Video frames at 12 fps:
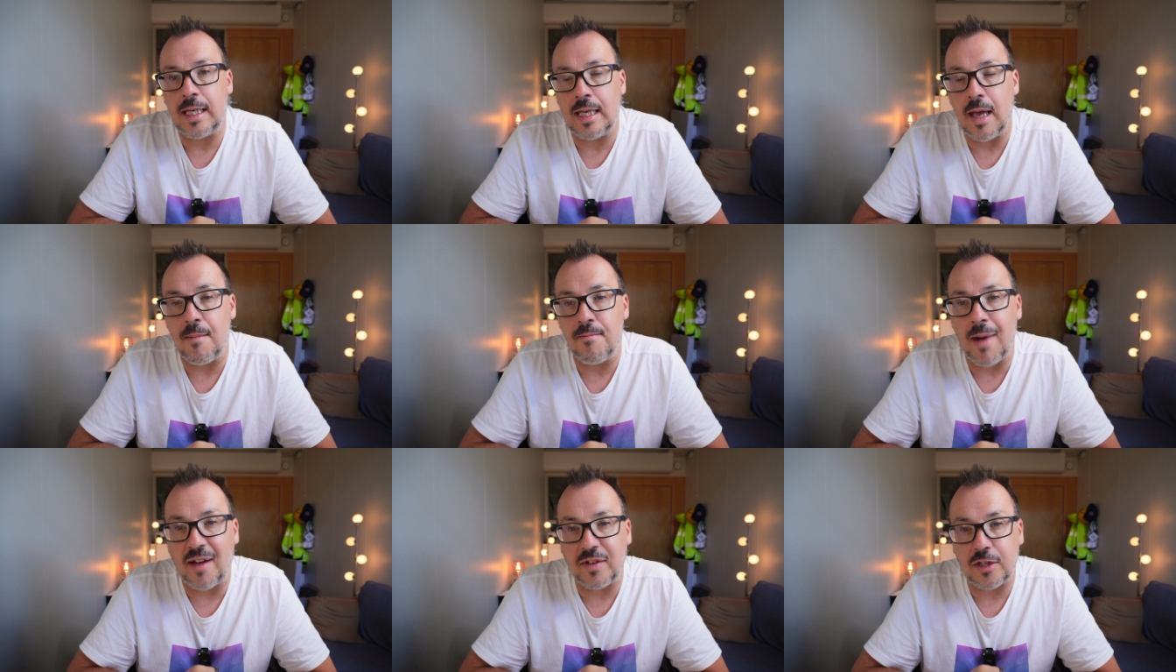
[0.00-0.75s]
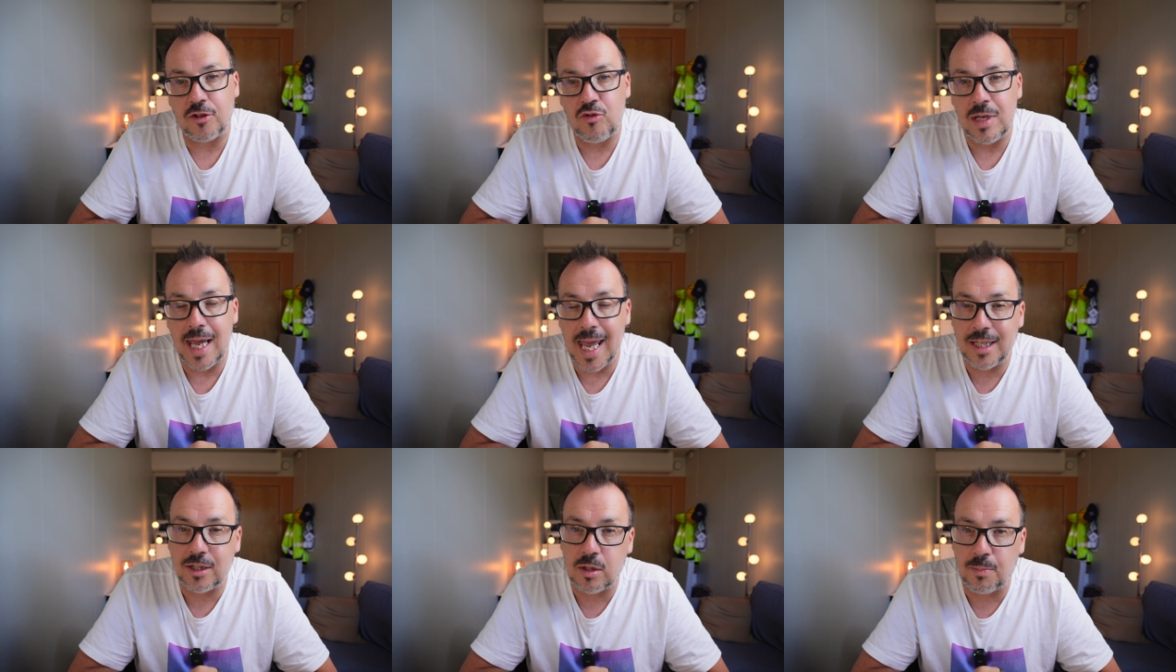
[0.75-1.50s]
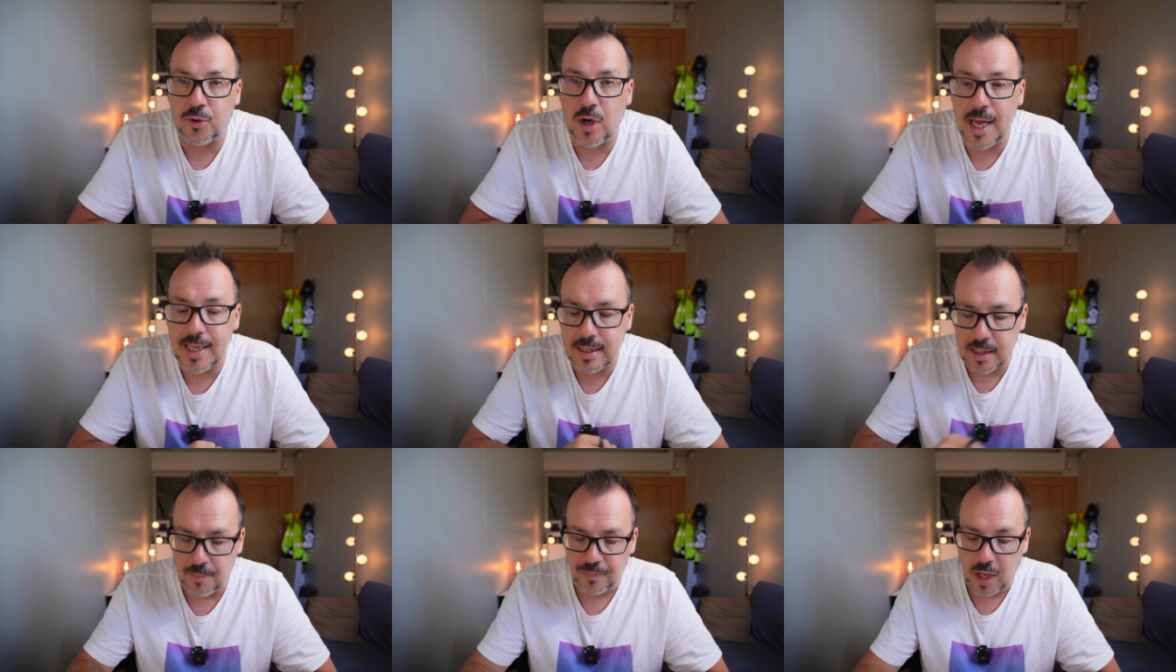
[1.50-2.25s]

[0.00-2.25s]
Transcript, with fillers: the Mavic 3 Enterprise